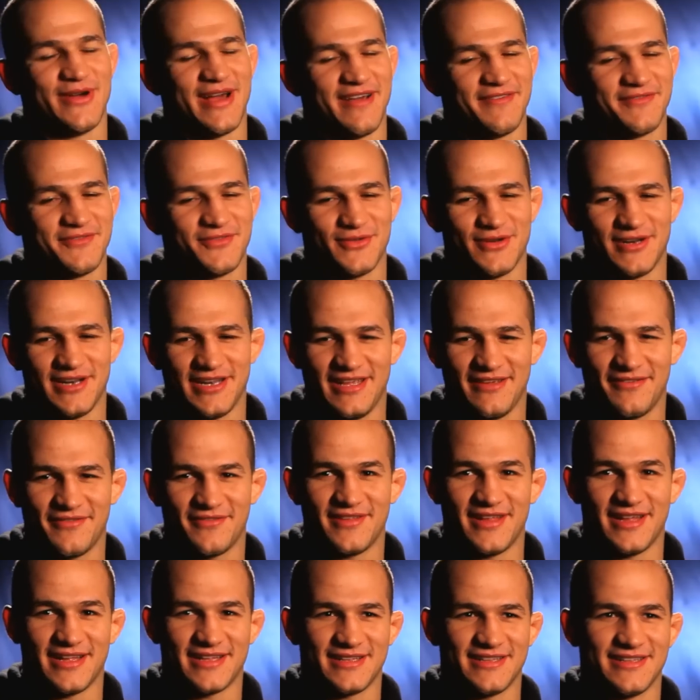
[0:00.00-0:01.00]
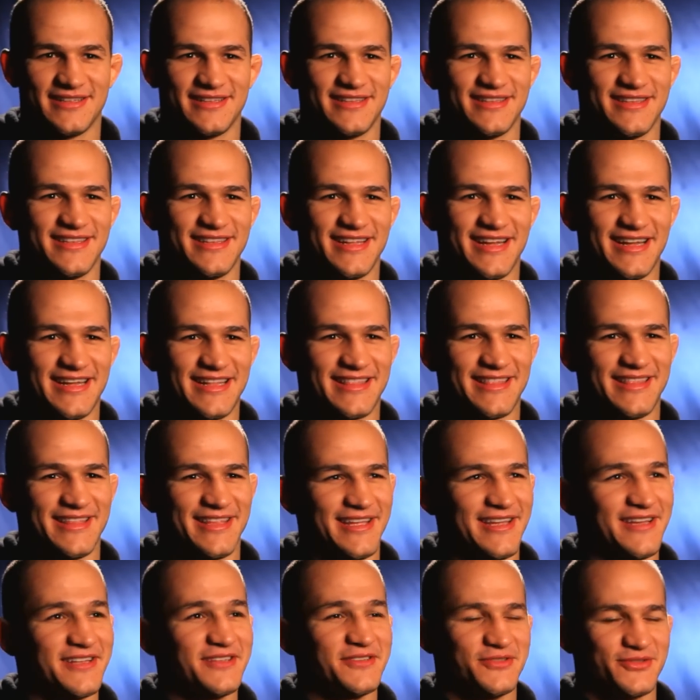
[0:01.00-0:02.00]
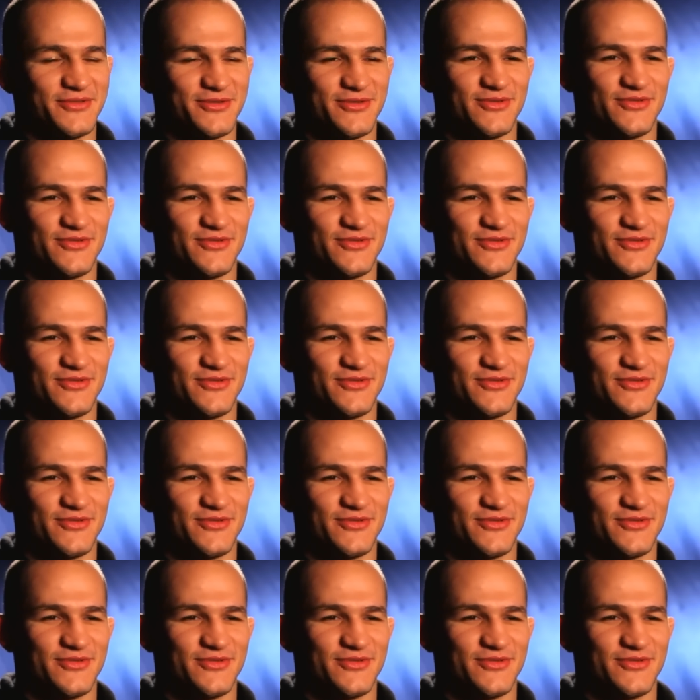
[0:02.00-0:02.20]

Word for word: have to leave that that thing to,